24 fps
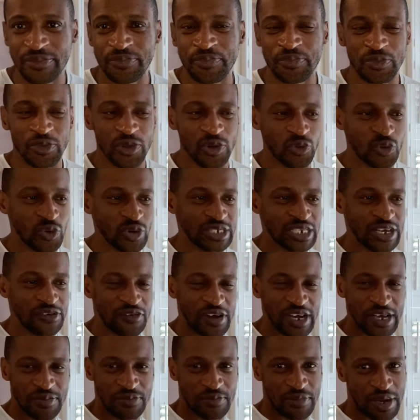whatever
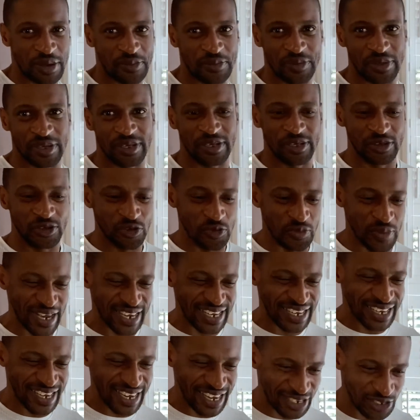it might be, you might
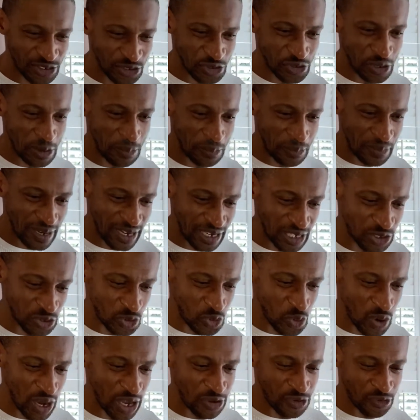get to a place where
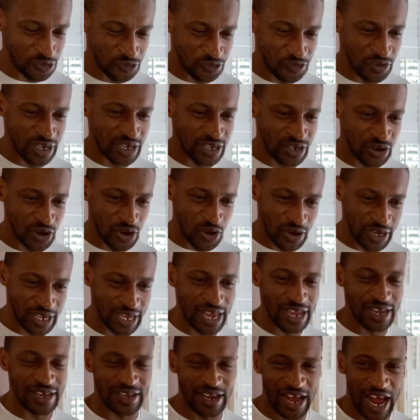you think,
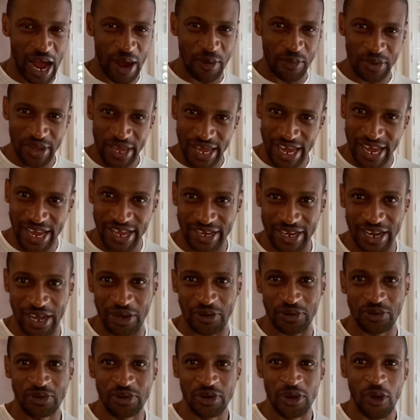okay, I'm here now,
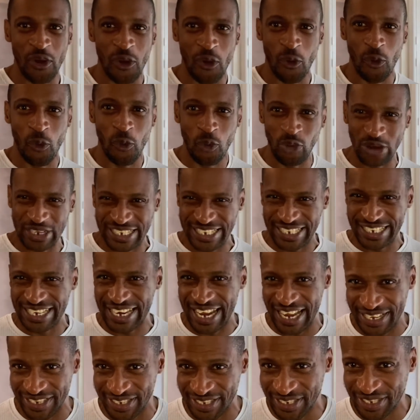what's
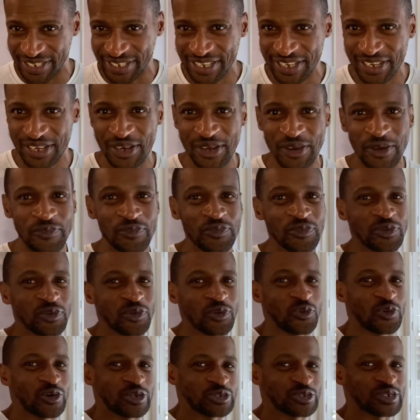next?
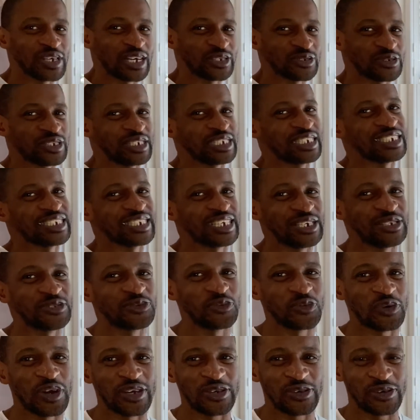Once you get to the stage where
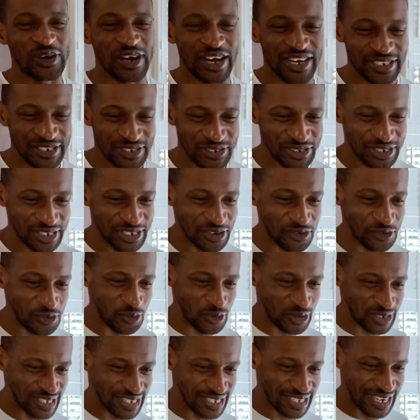you ask yourself
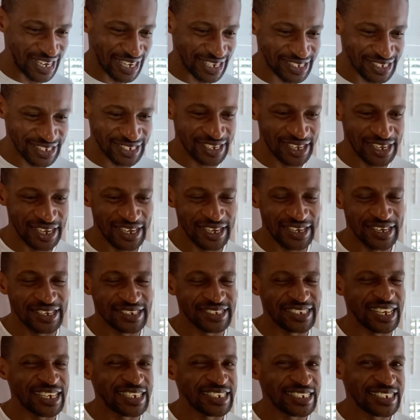what's next,
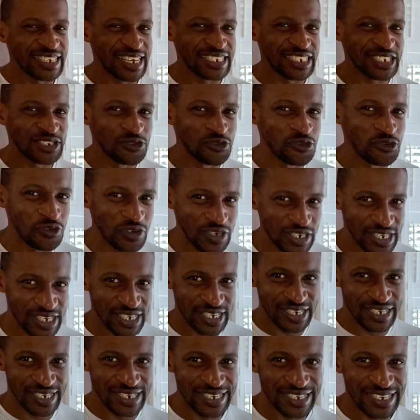then there's a risk
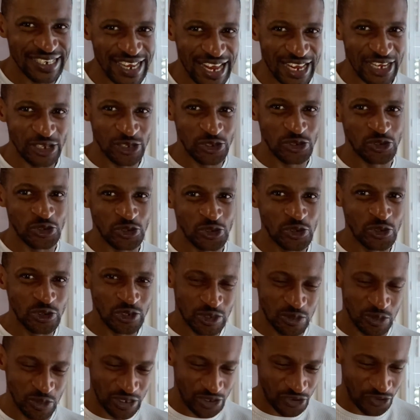that you could lose
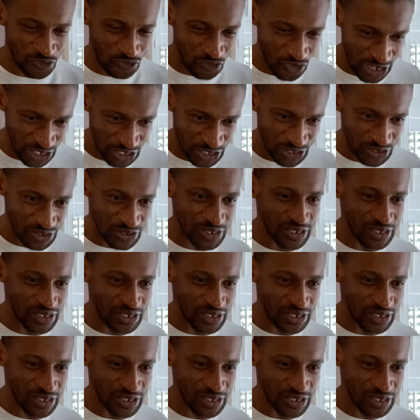motivation,